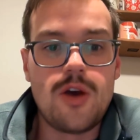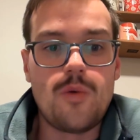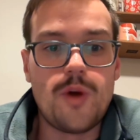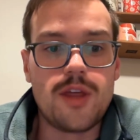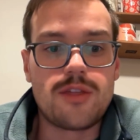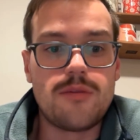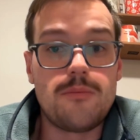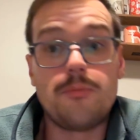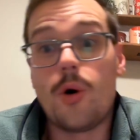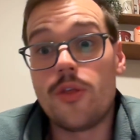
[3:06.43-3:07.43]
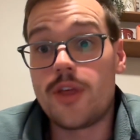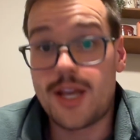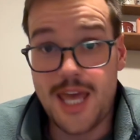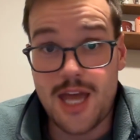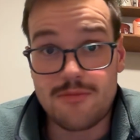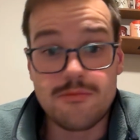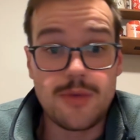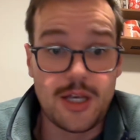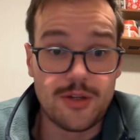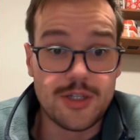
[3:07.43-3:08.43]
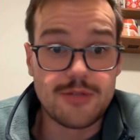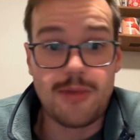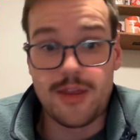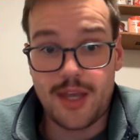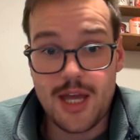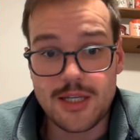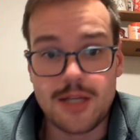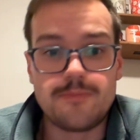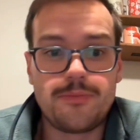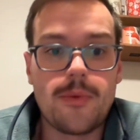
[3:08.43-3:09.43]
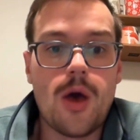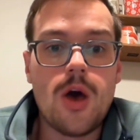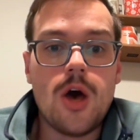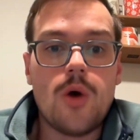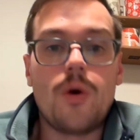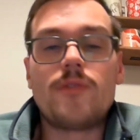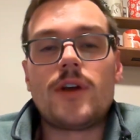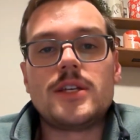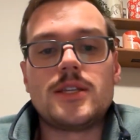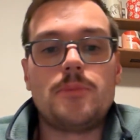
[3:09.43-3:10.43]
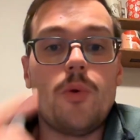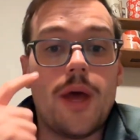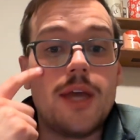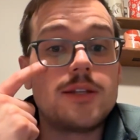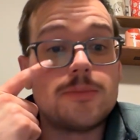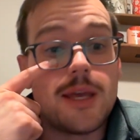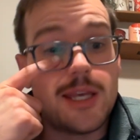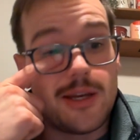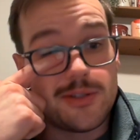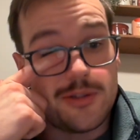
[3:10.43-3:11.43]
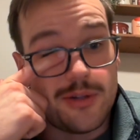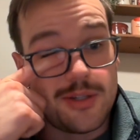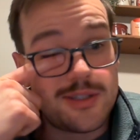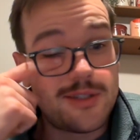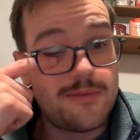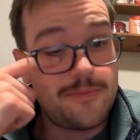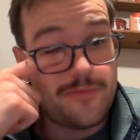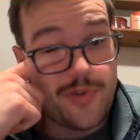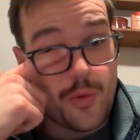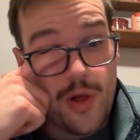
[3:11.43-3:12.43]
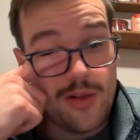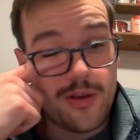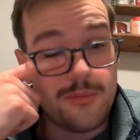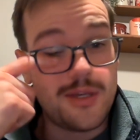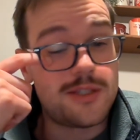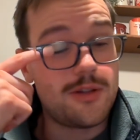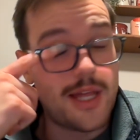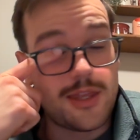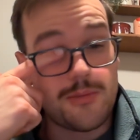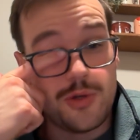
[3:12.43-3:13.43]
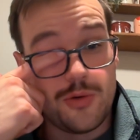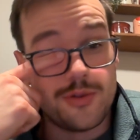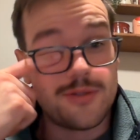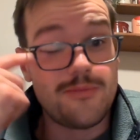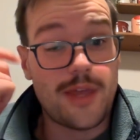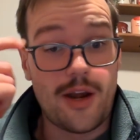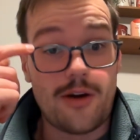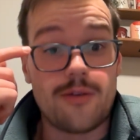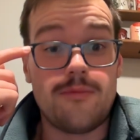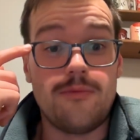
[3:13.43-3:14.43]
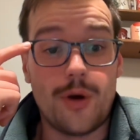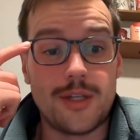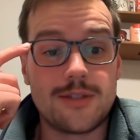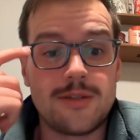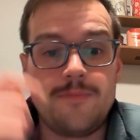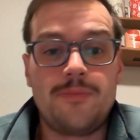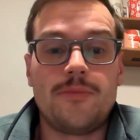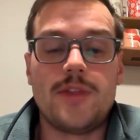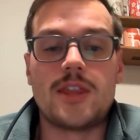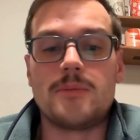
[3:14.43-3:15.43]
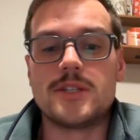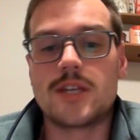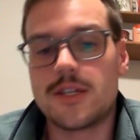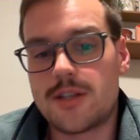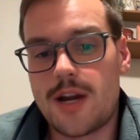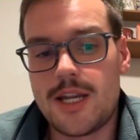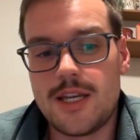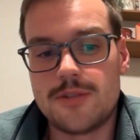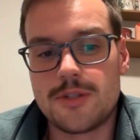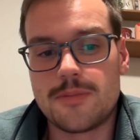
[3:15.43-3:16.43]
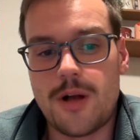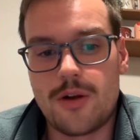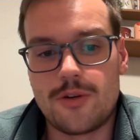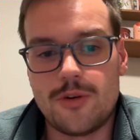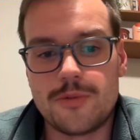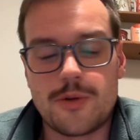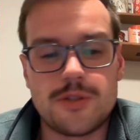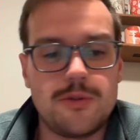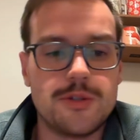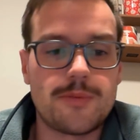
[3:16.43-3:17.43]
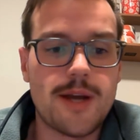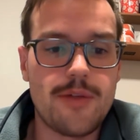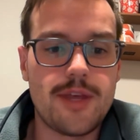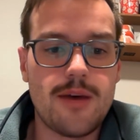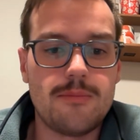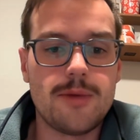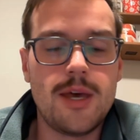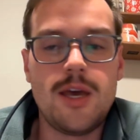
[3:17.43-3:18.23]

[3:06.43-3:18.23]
with both, again, English and the content. One very simple way to make EL students feel welcome is to let them use their voice. Let them discuss their ideas with small groups or students around them.